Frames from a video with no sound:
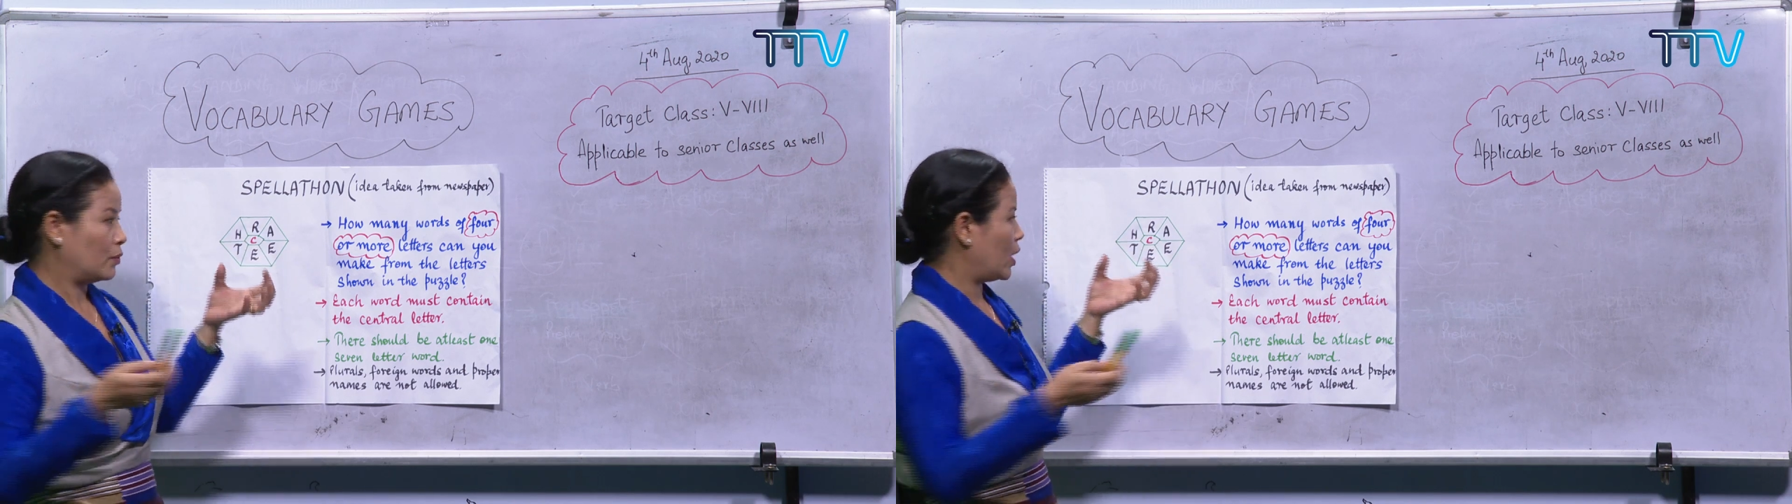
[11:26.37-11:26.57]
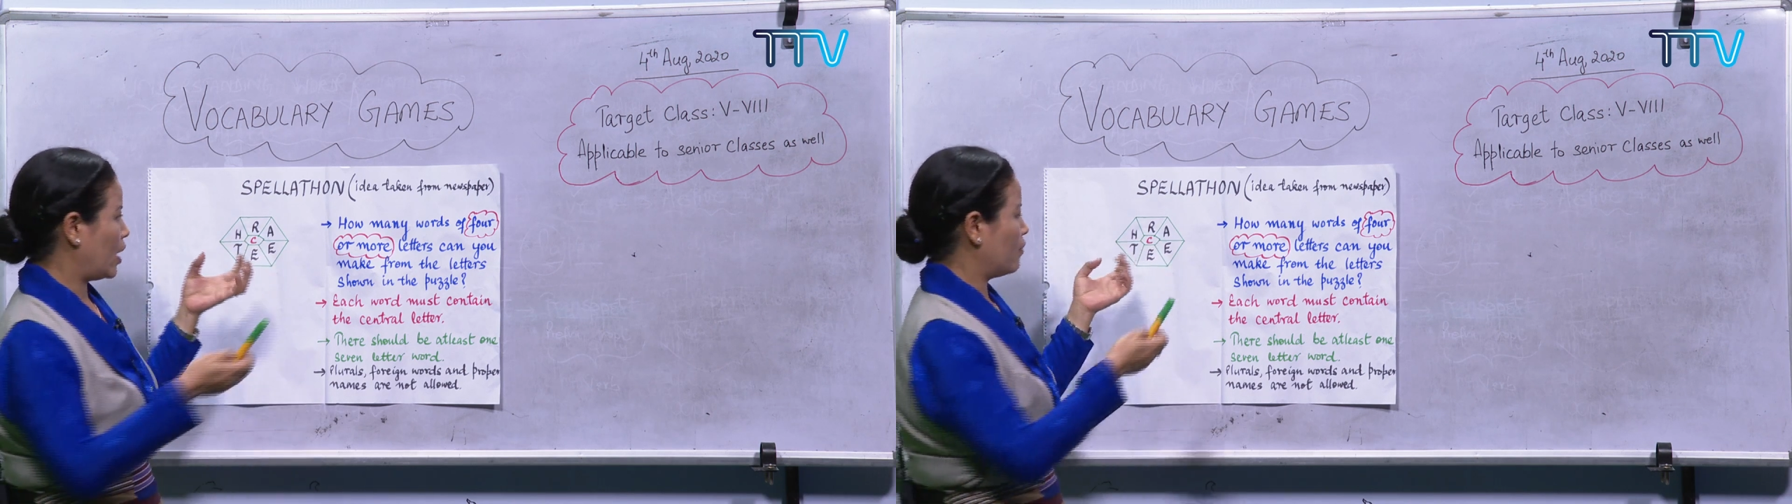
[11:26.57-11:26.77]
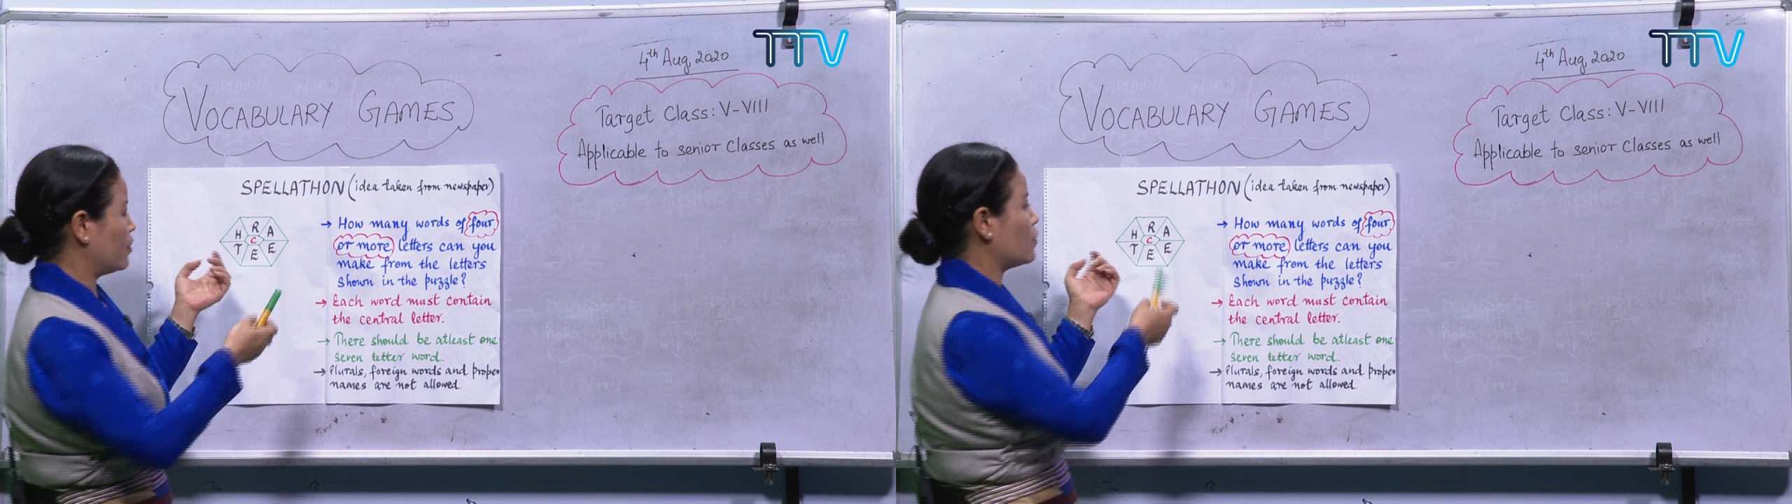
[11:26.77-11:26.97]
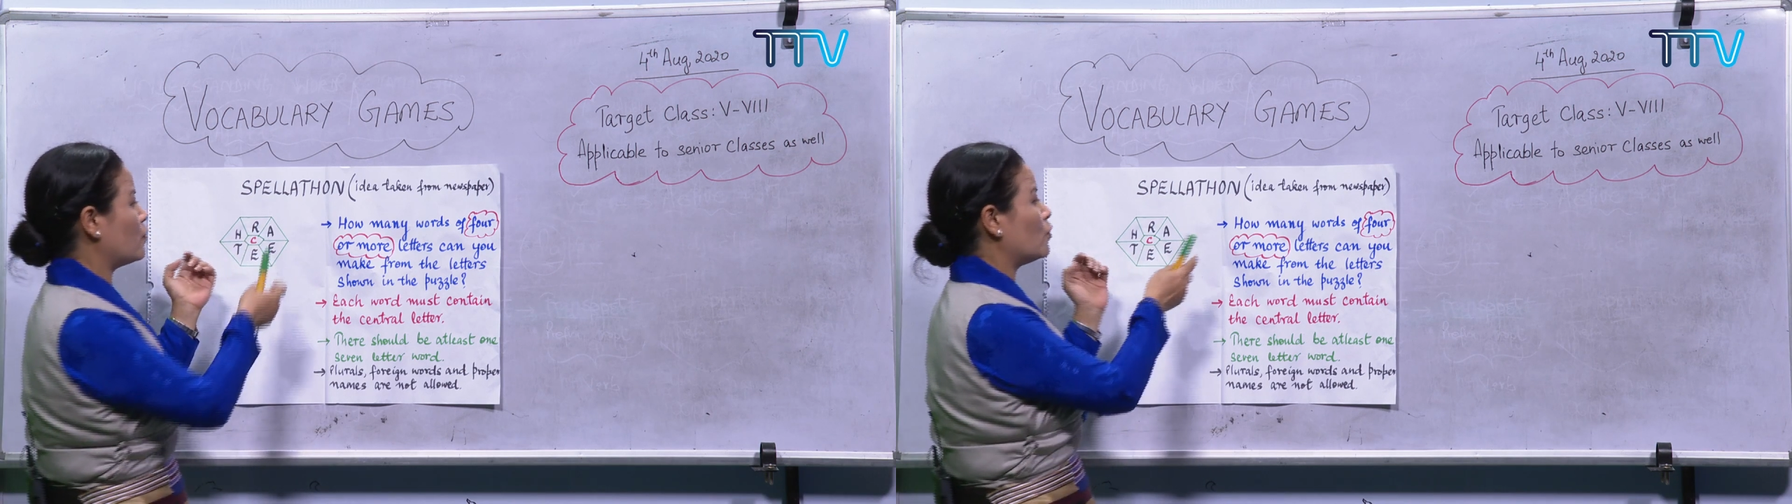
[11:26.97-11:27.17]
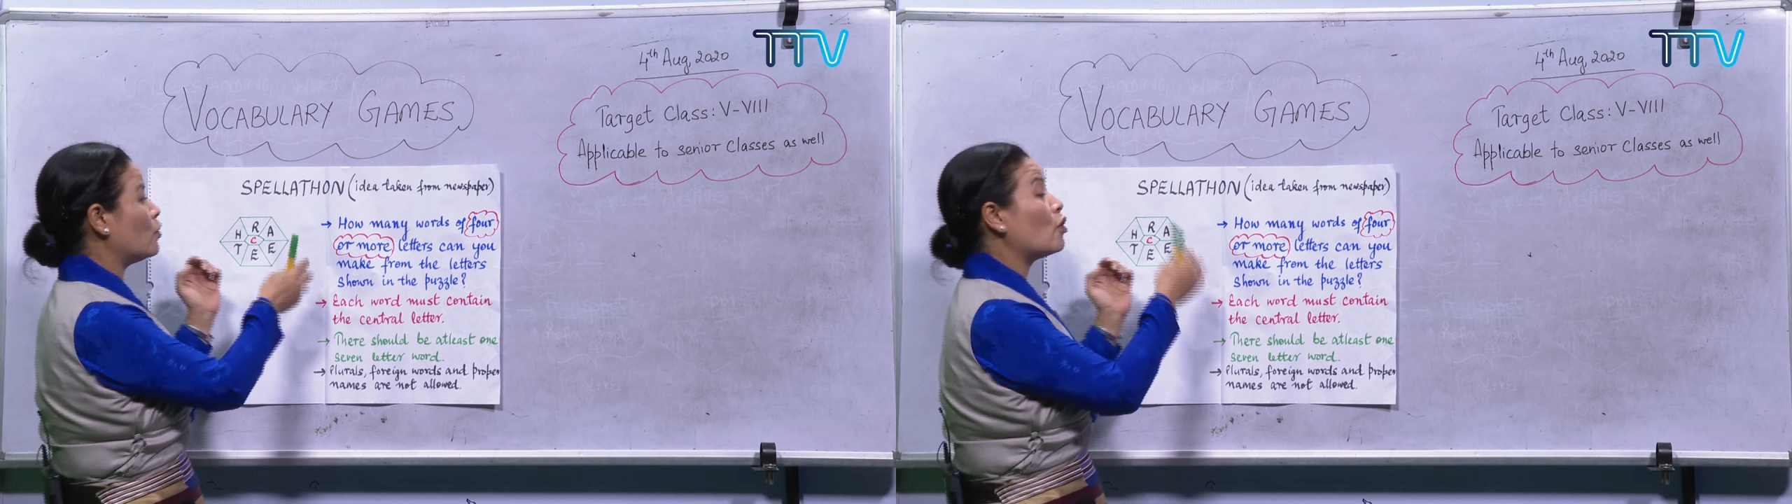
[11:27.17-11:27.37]
having
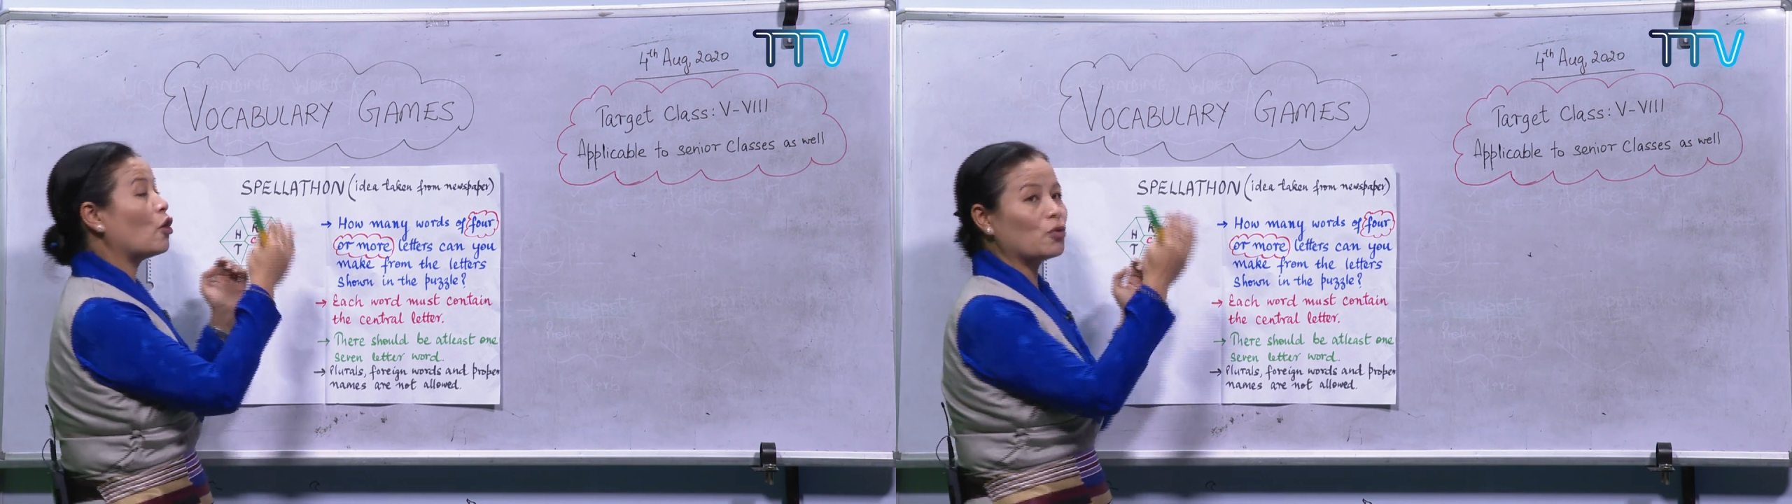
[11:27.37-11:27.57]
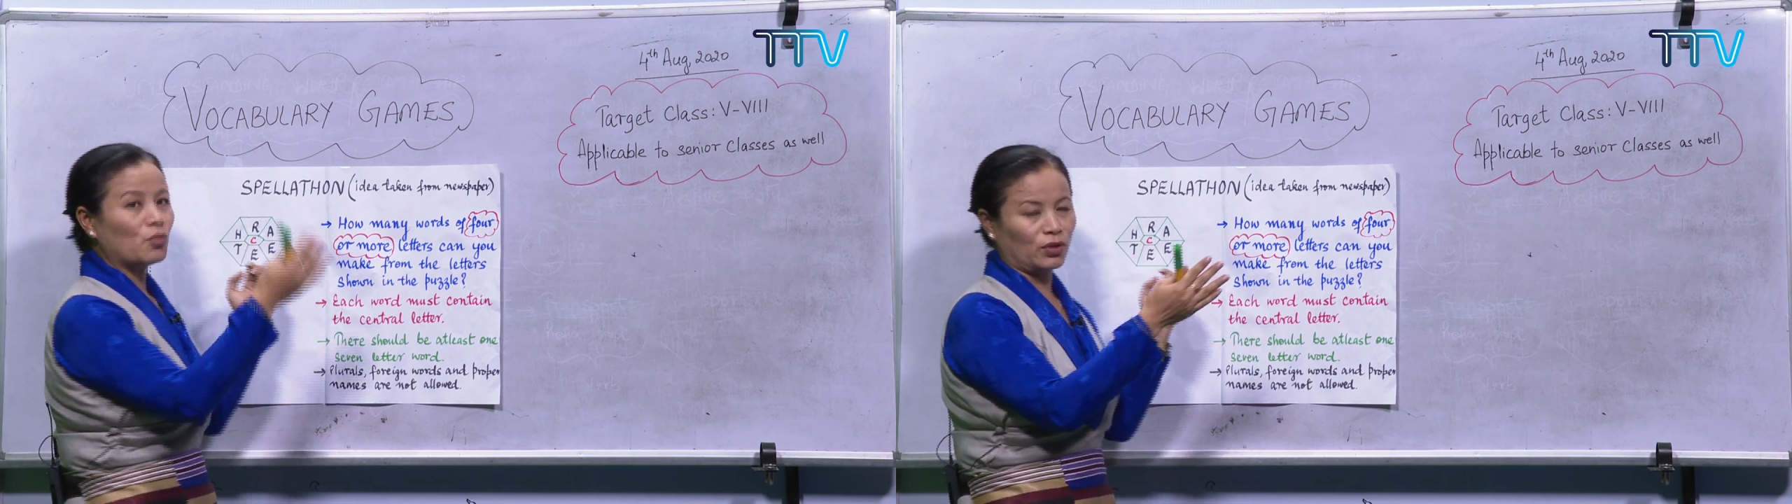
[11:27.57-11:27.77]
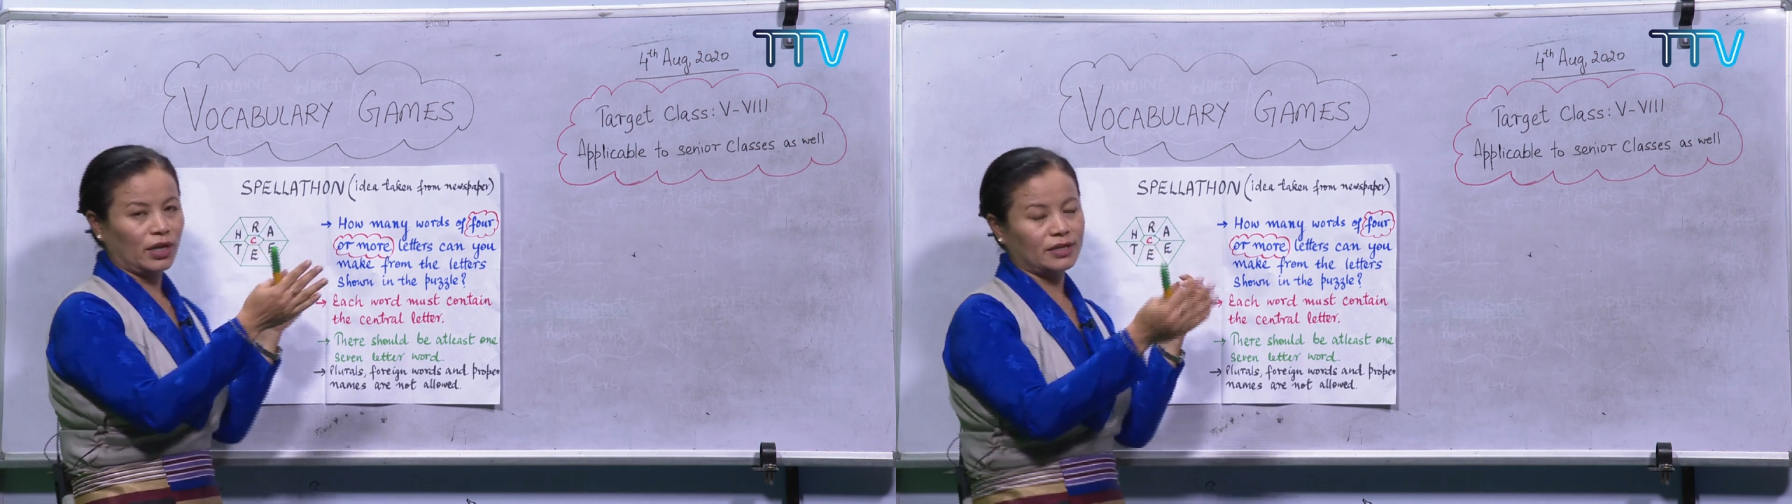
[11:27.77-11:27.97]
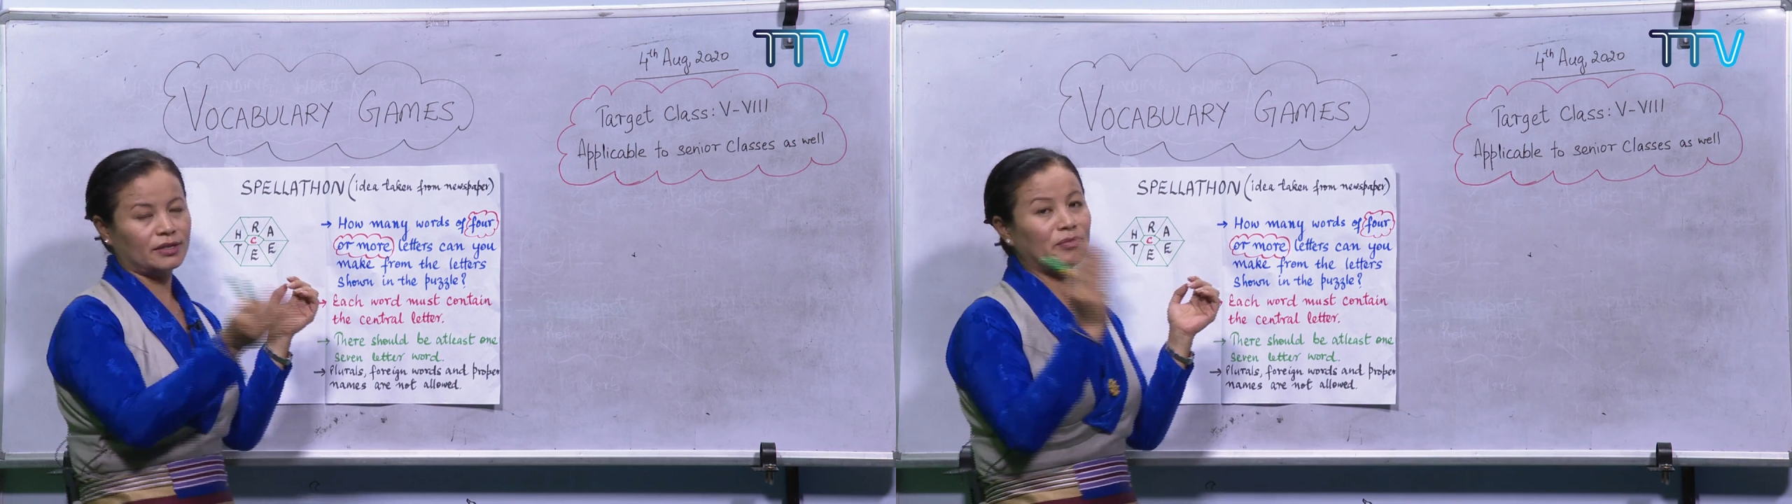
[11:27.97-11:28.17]
4 or more letter.